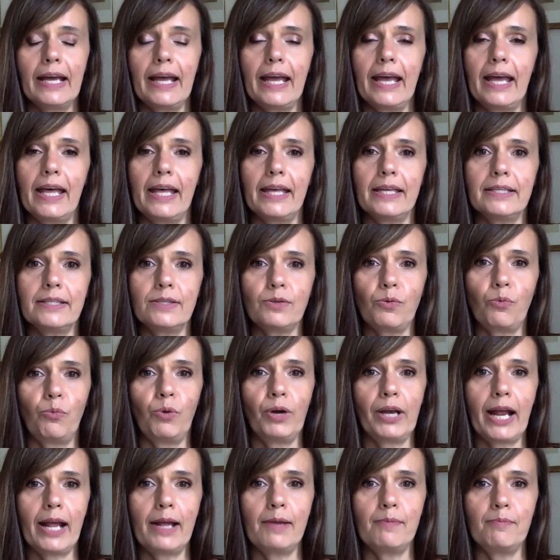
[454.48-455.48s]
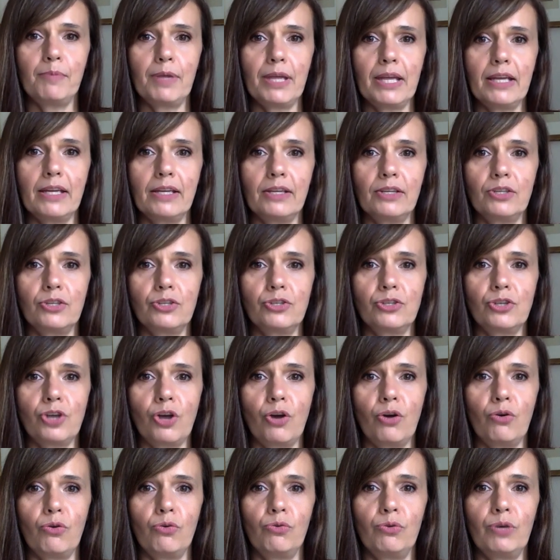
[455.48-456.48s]
And what I'm being
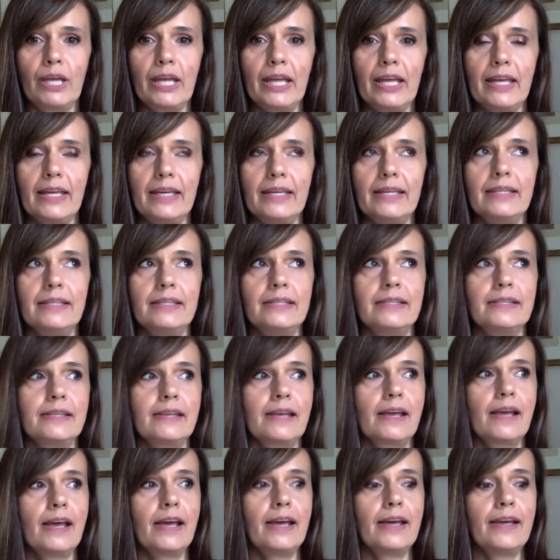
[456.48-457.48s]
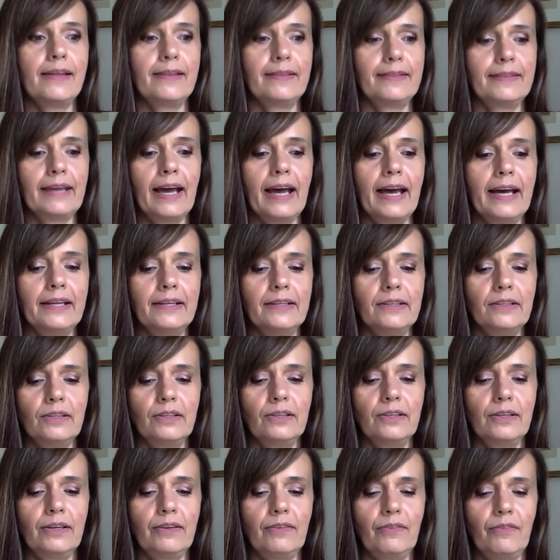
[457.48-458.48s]
shown is that
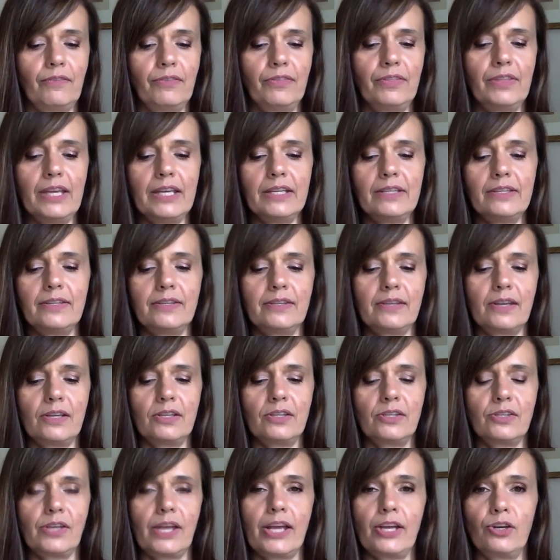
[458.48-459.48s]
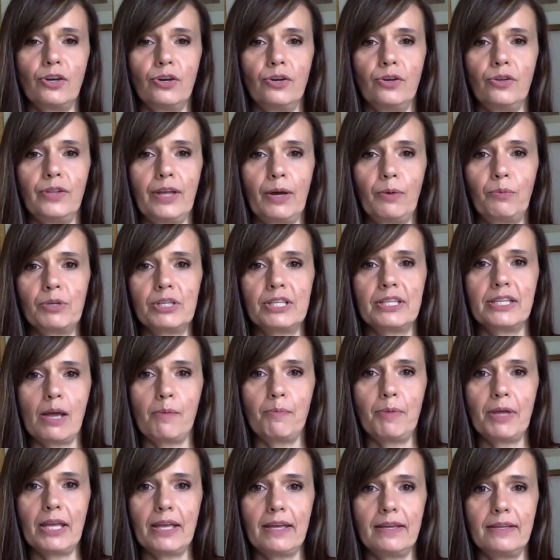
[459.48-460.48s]
this cycle that we're
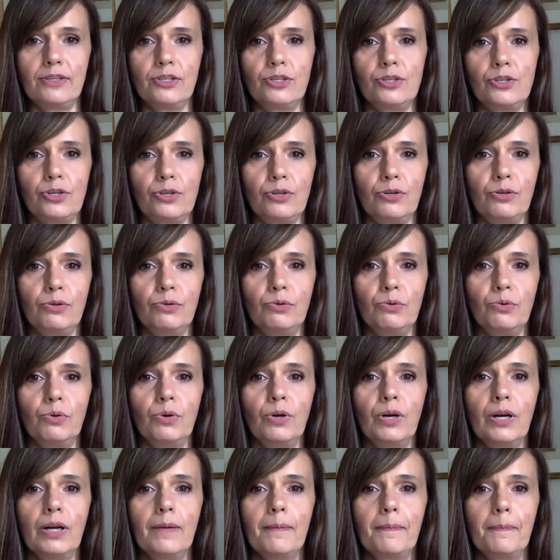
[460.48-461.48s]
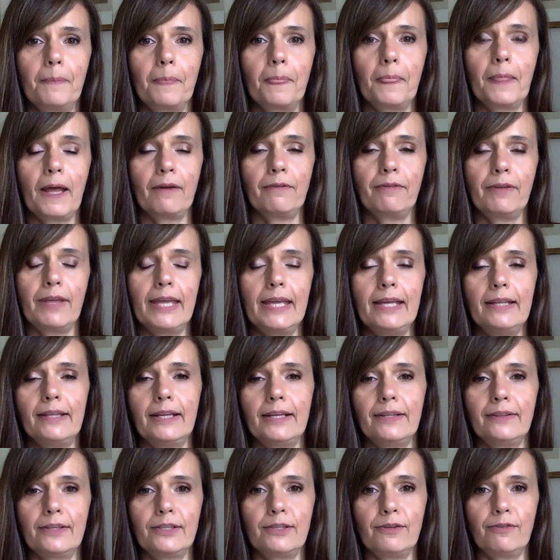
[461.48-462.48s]
stepping into of
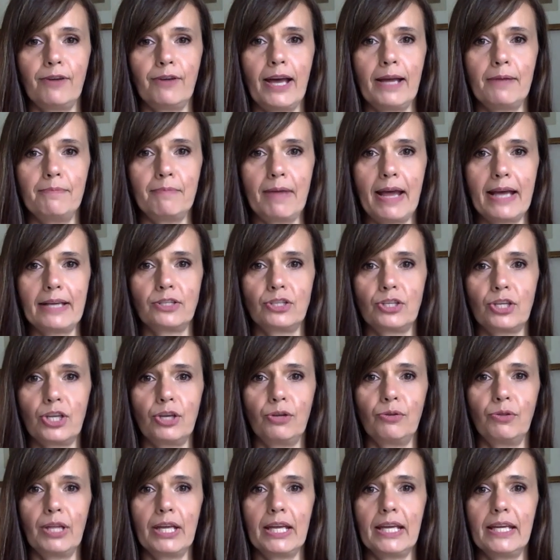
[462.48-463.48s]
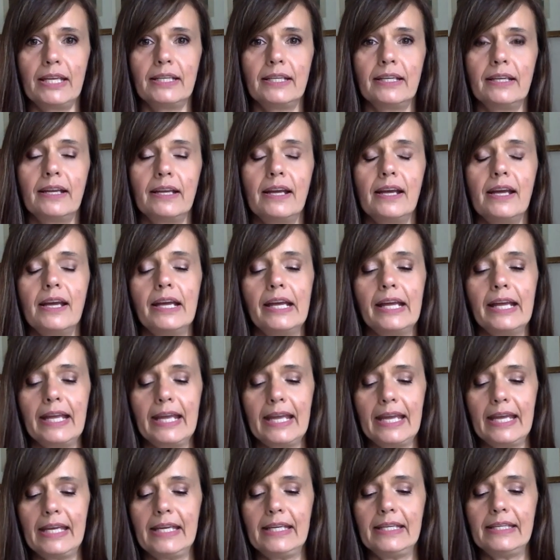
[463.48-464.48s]
healing the divine masculine
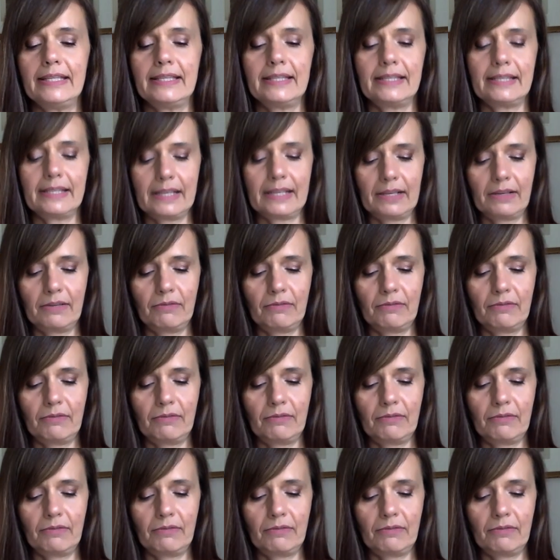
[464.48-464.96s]
is